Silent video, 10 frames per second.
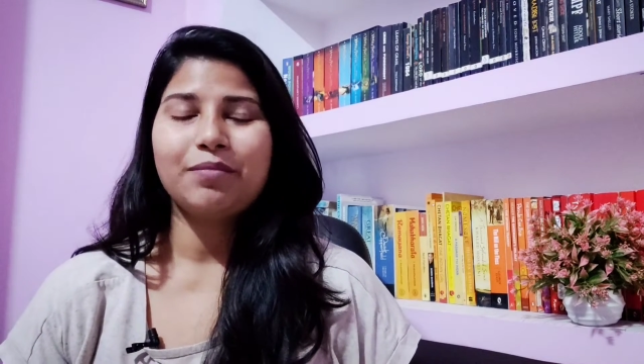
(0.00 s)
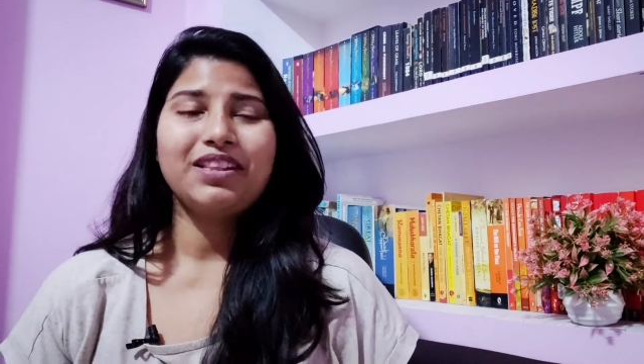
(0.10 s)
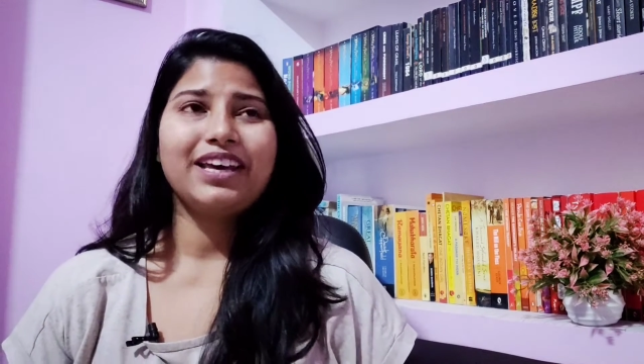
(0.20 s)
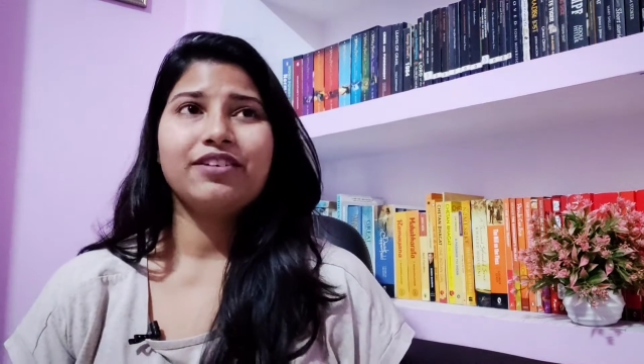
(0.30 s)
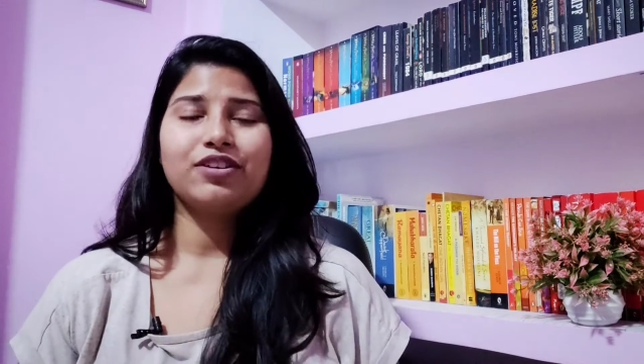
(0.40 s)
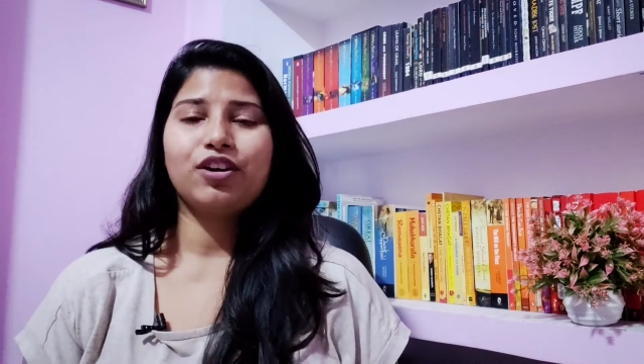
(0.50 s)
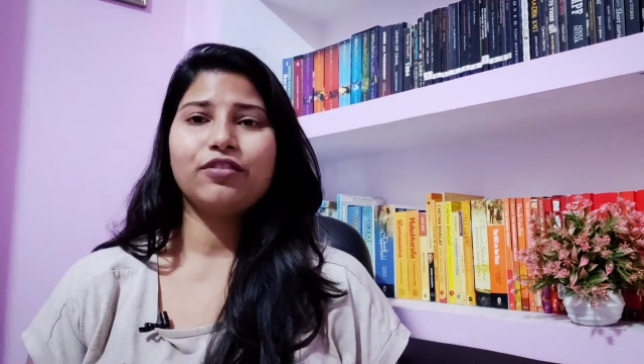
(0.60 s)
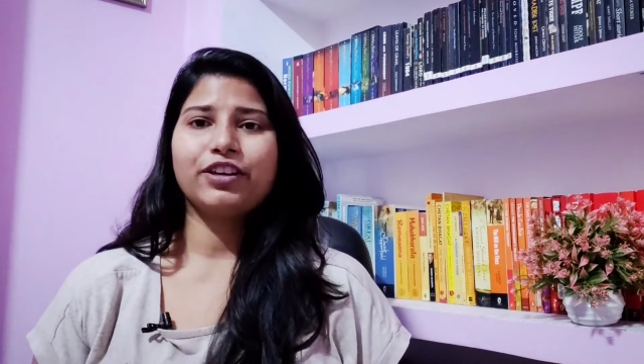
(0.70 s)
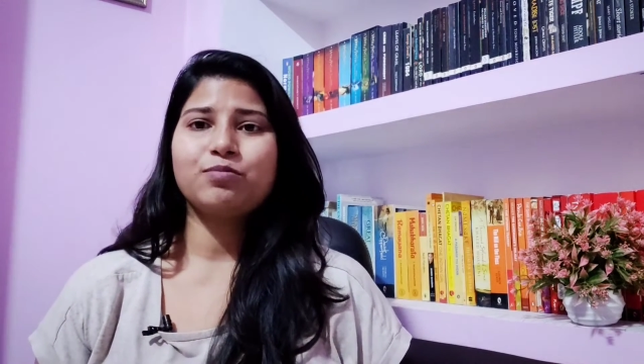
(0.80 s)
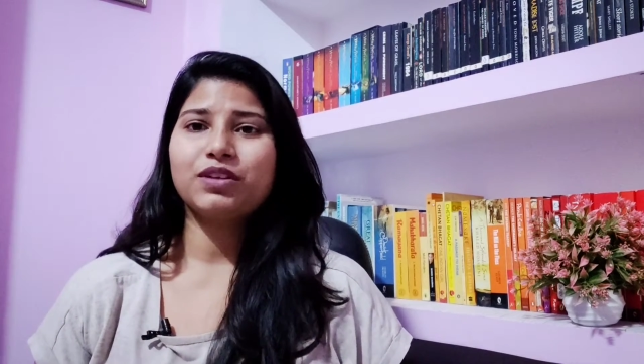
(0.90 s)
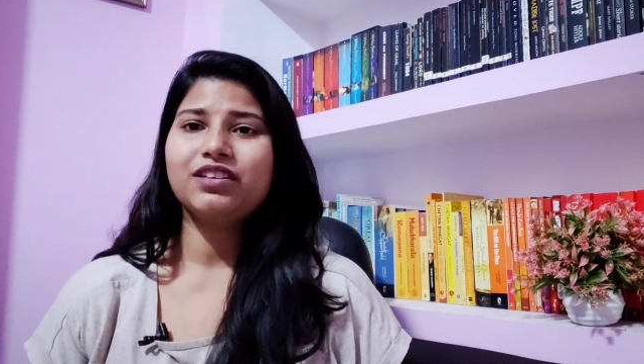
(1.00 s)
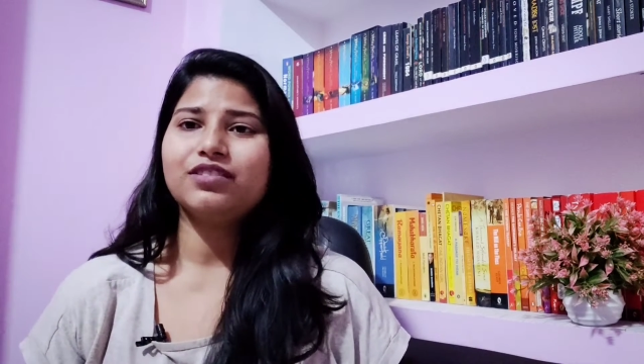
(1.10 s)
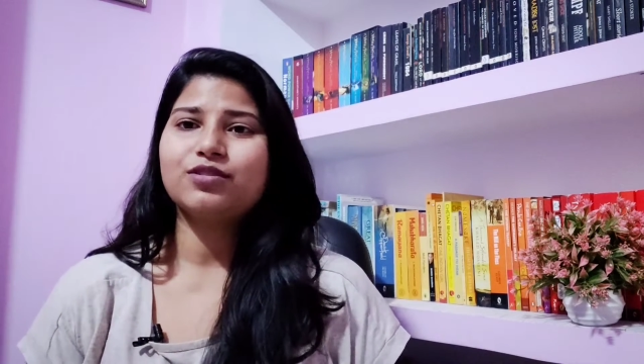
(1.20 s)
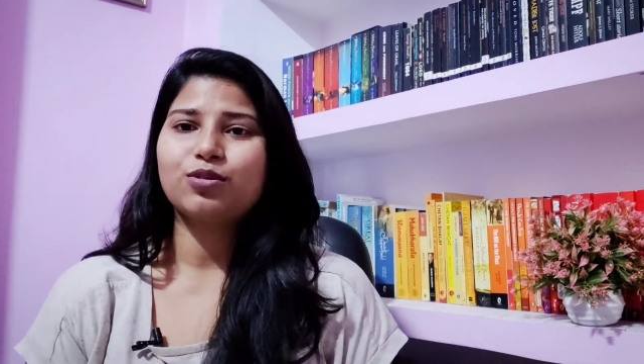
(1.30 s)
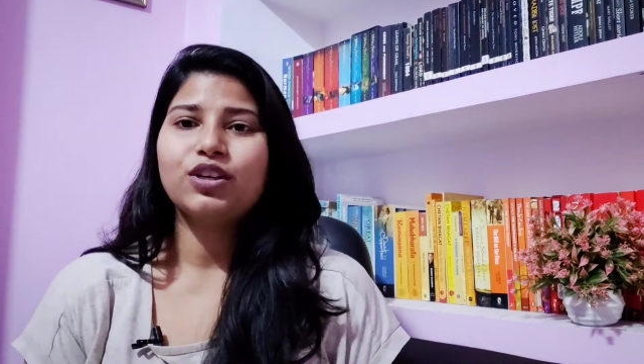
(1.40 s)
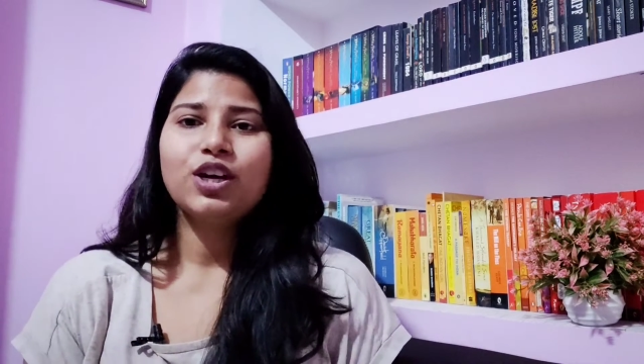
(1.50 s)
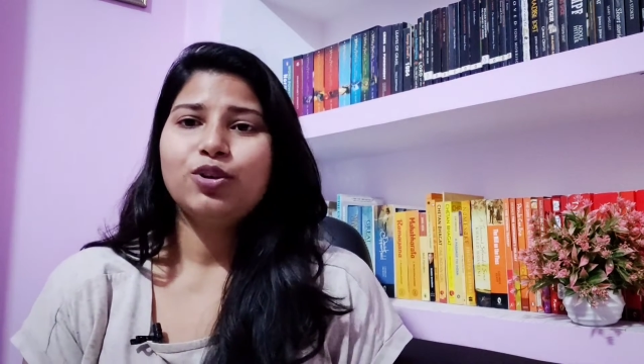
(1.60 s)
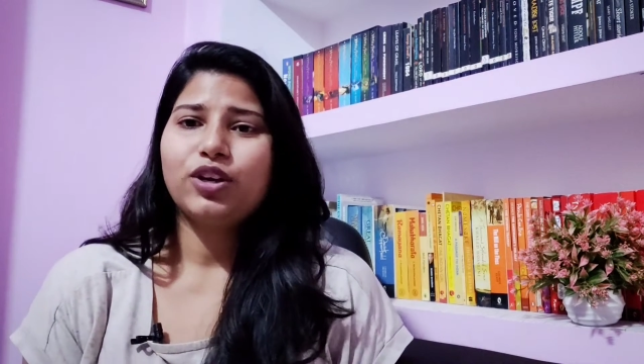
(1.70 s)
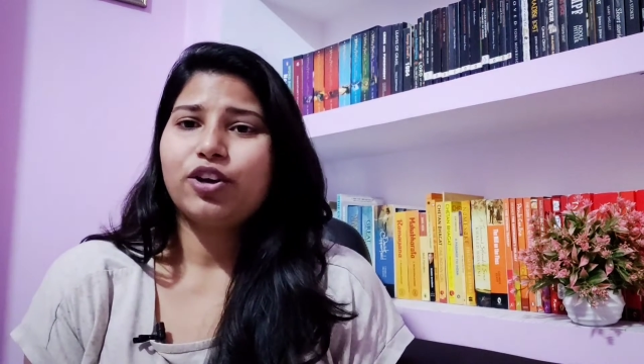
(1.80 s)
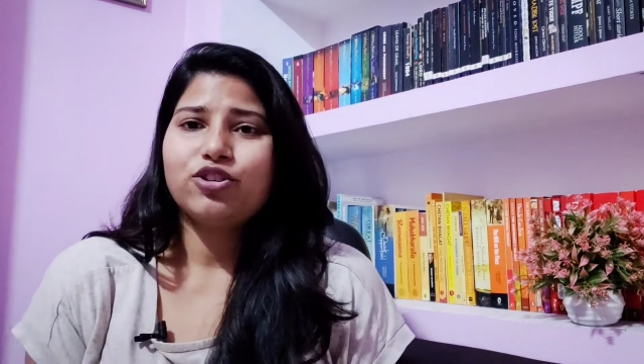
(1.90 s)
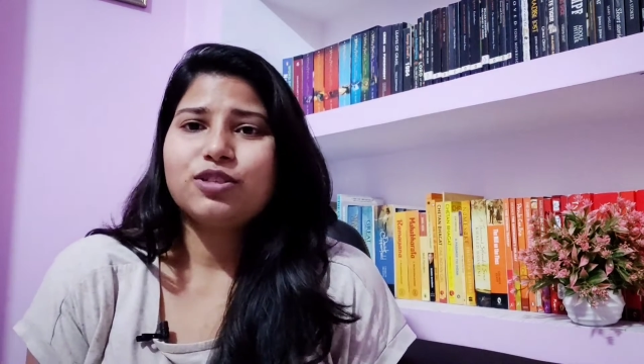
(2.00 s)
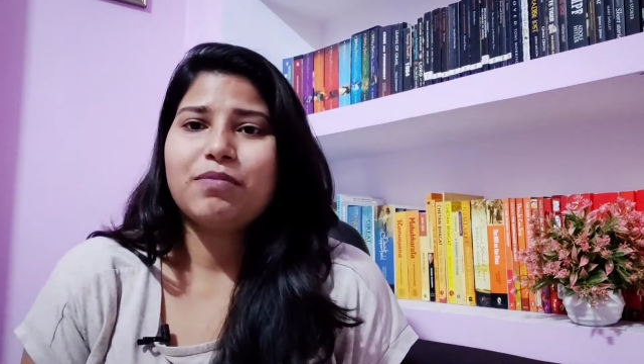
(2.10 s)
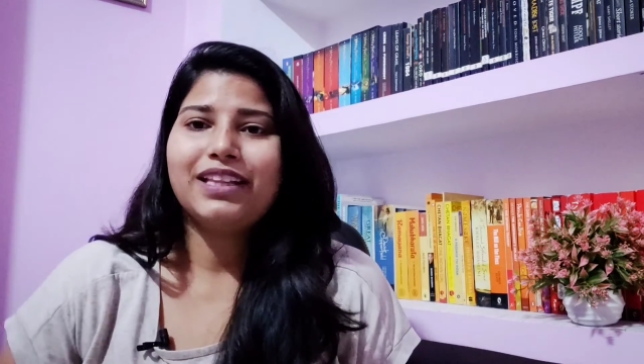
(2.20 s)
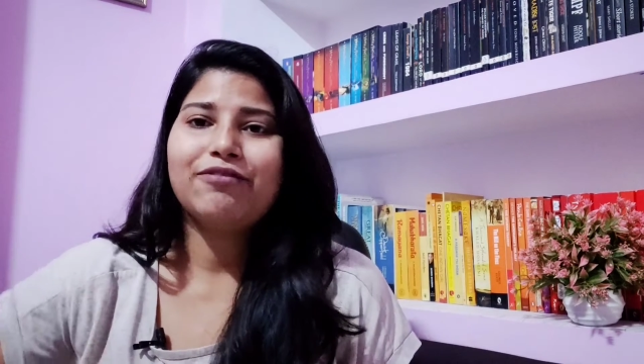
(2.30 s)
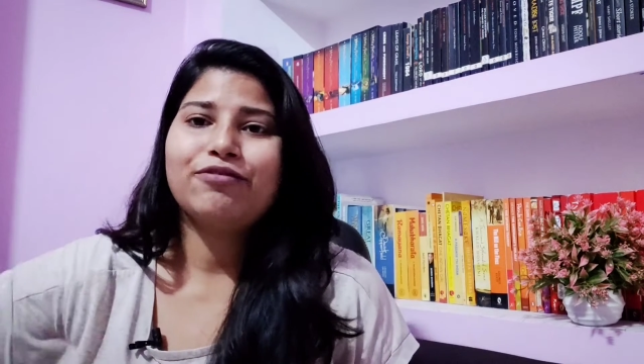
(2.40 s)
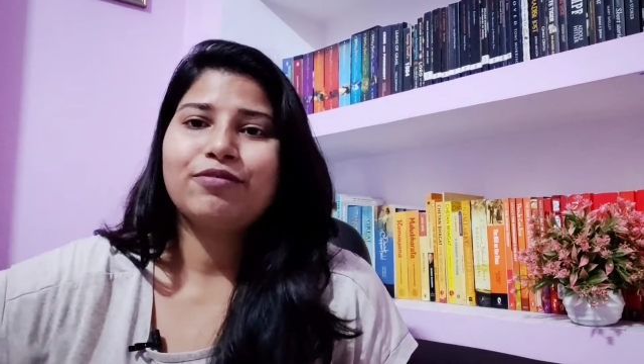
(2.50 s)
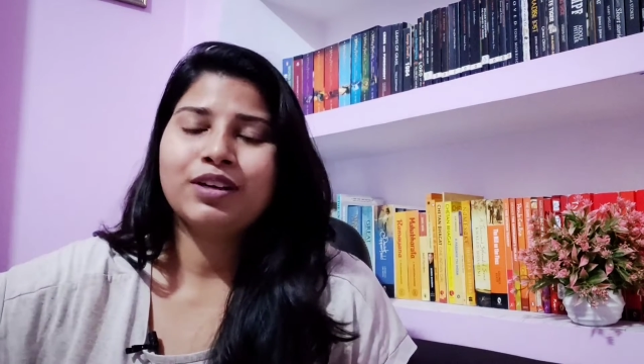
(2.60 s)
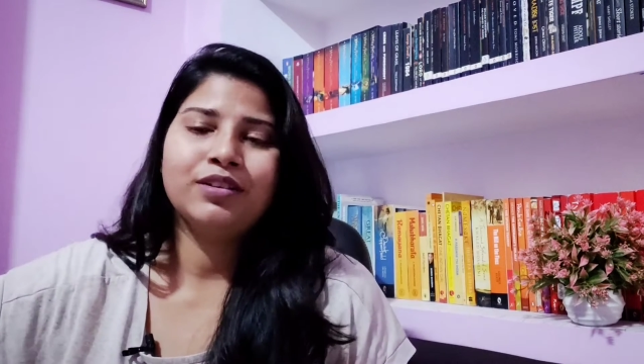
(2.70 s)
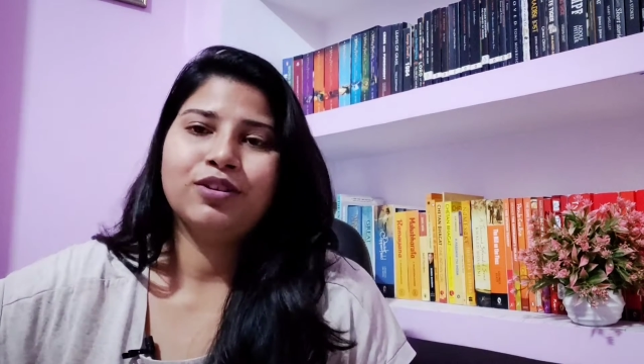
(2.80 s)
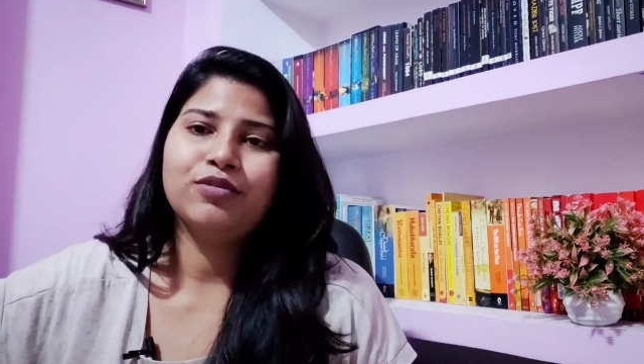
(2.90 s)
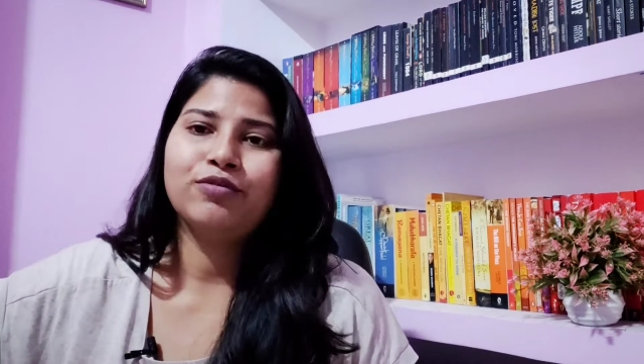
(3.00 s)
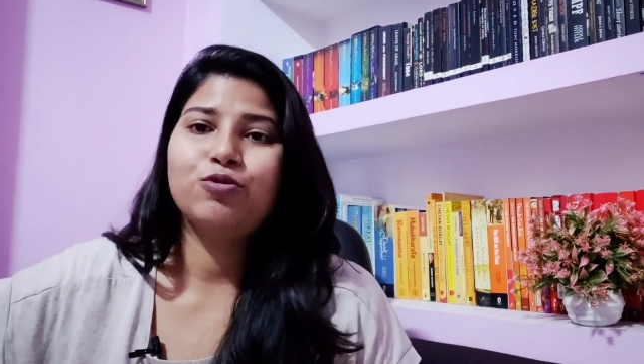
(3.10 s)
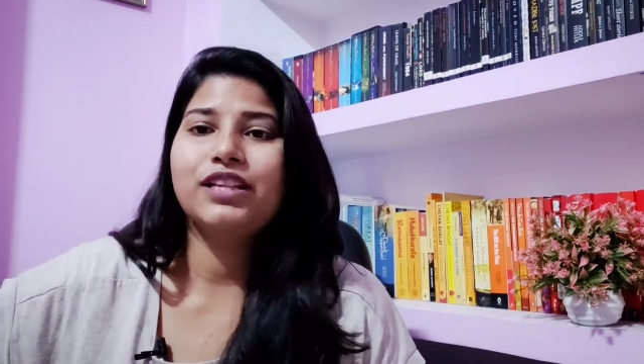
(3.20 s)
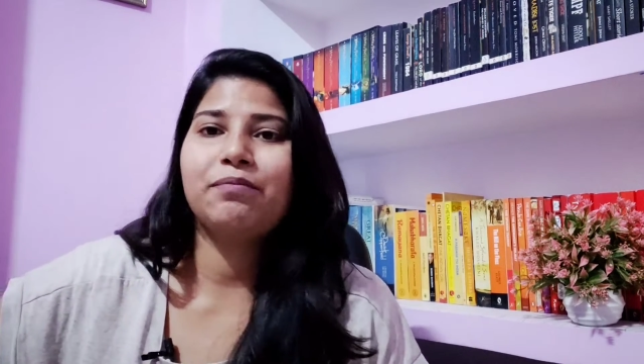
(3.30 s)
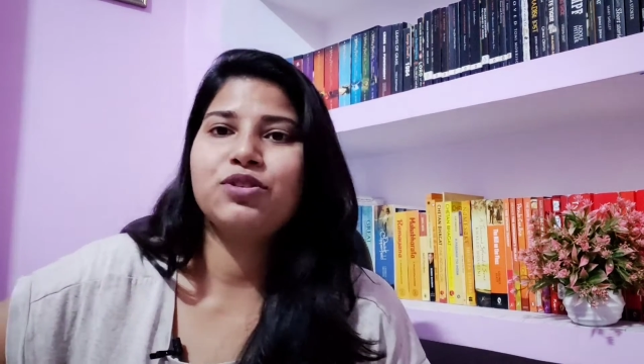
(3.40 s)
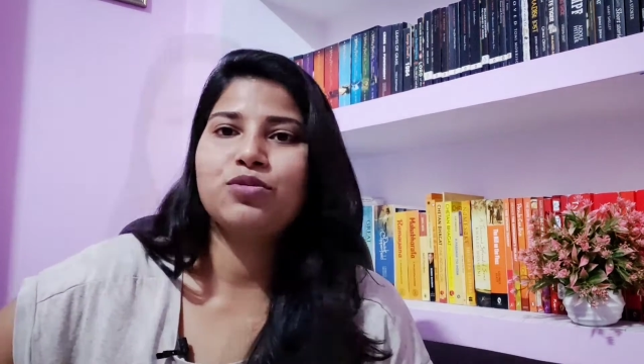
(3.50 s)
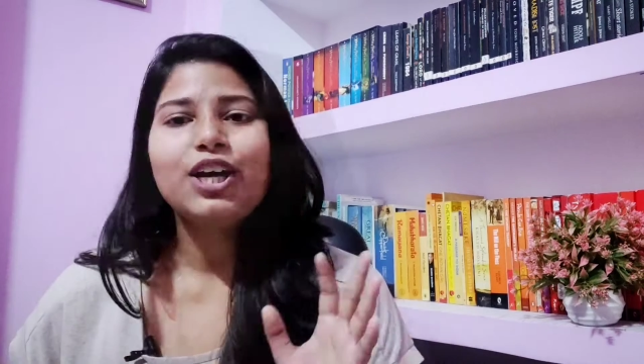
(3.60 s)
I mean, they have a lot of experience, so you cannot just make them fool them.